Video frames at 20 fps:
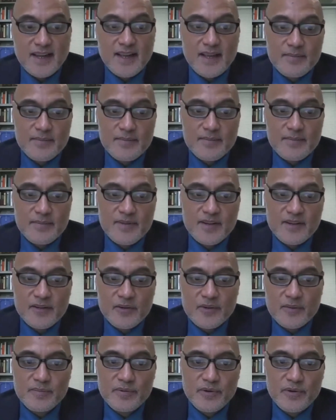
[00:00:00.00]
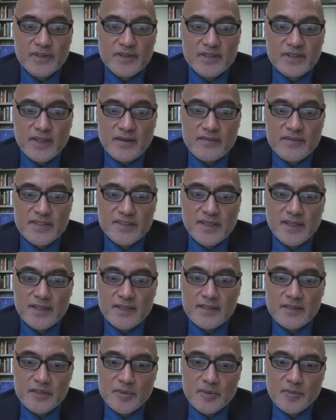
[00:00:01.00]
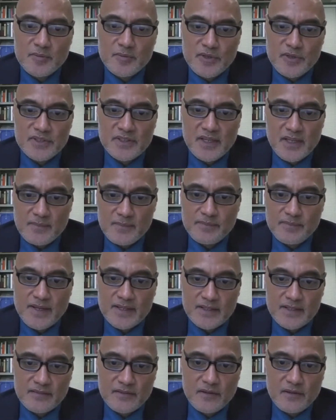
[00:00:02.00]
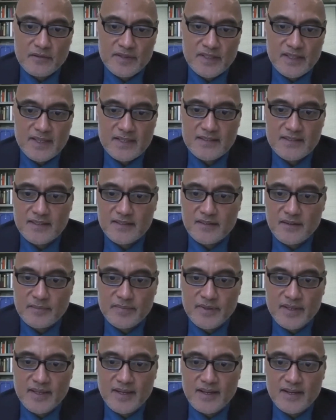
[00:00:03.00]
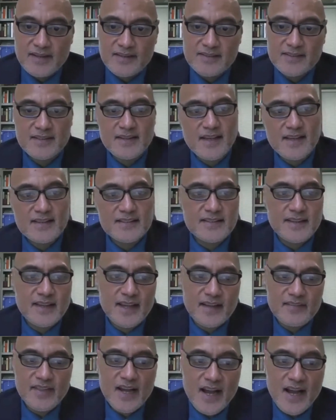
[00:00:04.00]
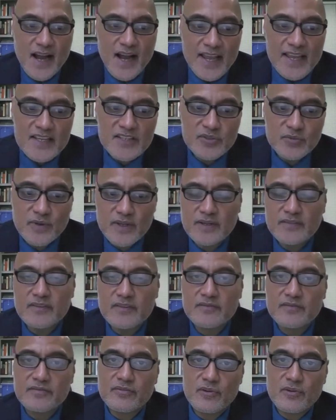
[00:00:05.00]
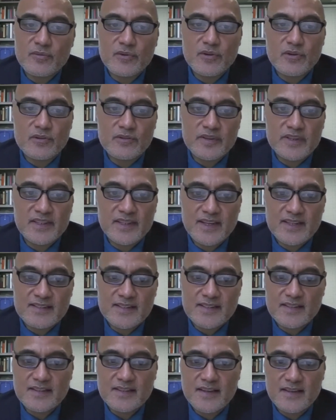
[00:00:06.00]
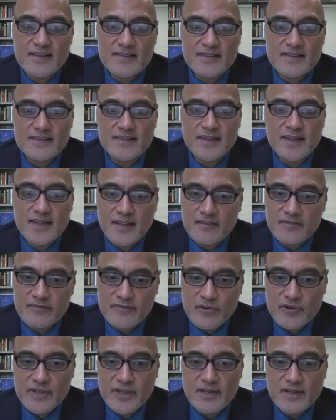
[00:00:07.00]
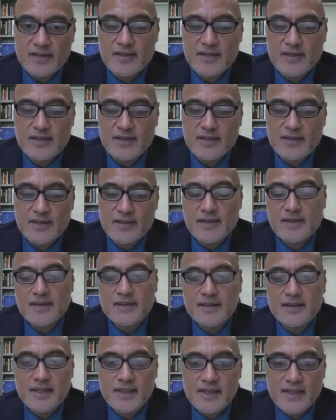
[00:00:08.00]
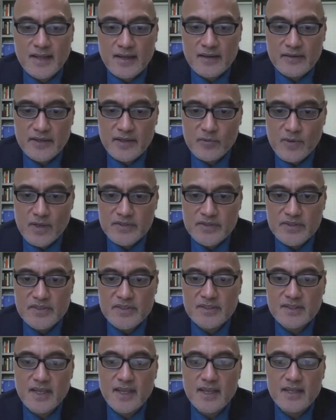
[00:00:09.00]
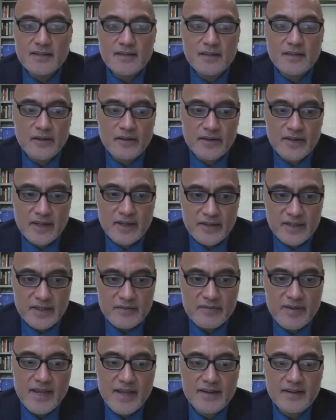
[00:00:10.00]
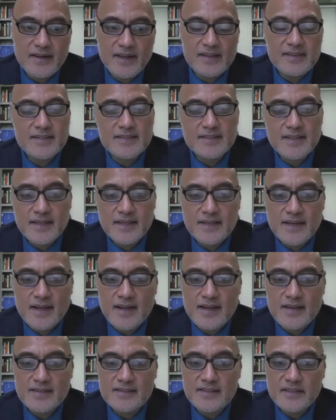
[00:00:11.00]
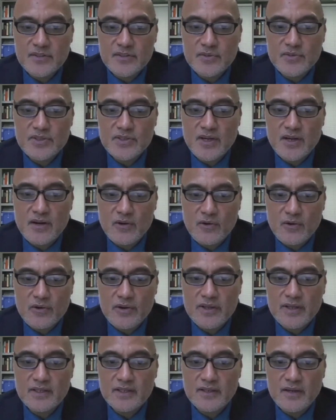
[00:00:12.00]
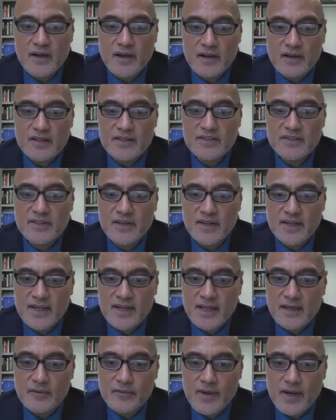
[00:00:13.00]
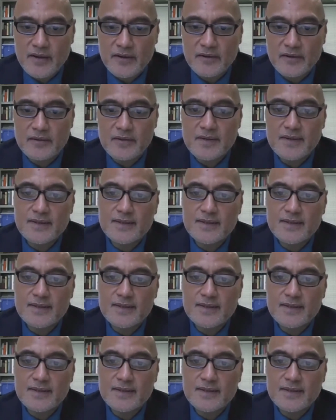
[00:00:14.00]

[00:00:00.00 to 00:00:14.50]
Today, I'm here to report the devastatingly disproportionate impact of COVID-19 on PIs, as they have the highest rate of confirmed COVID-19 cases in California, King County in Washington State, Clark County in Nevada, and the second highest in Utah, Oregon, Arkansas, and Colorado.